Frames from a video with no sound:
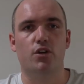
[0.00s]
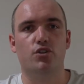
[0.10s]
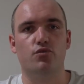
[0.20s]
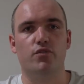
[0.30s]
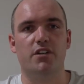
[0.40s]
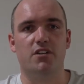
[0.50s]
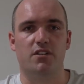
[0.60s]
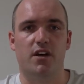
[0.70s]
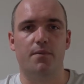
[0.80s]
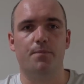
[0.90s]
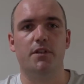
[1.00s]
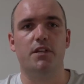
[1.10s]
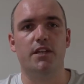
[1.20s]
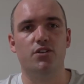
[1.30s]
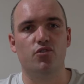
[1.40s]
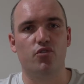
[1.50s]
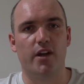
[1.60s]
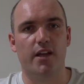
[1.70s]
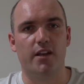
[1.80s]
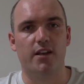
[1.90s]
To register, you need to
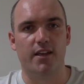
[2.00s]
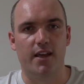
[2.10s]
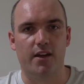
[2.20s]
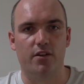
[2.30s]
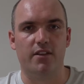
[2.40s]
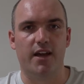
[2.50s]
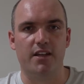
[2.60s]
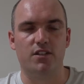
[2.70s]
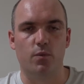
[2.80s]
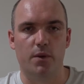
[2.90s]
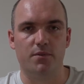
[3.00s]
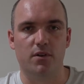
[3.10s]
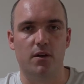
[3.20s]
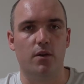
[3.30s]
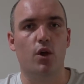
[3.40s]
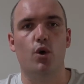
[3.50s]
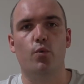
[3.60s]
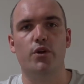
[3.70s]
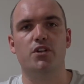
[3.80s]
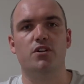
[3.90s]
create an account on the ACER website,
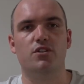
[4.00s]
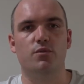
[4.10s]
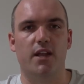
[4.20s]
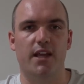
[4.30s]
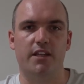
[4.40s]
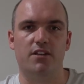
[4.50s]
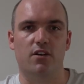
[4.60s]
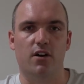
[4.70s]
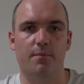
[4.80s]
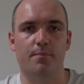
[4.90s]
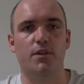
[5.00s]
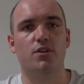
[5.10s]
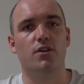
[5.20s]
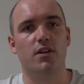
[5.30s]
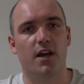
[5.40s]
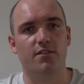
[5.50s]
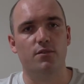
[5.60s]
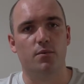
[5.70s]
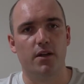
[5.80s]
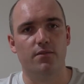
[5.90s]
which you can do at any time. You don't have
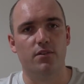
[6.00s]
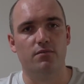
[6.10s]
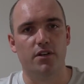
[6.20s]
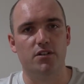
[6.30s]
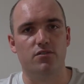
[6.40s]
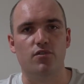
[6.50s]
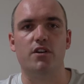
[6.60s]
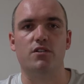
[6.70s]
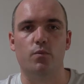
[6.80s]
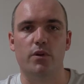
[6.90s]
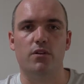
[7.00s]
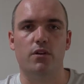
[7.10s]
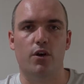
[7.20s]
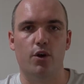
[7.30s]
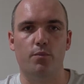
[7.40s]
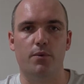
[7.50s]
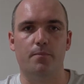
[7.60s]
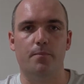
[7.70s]
to wait for the registration window to open.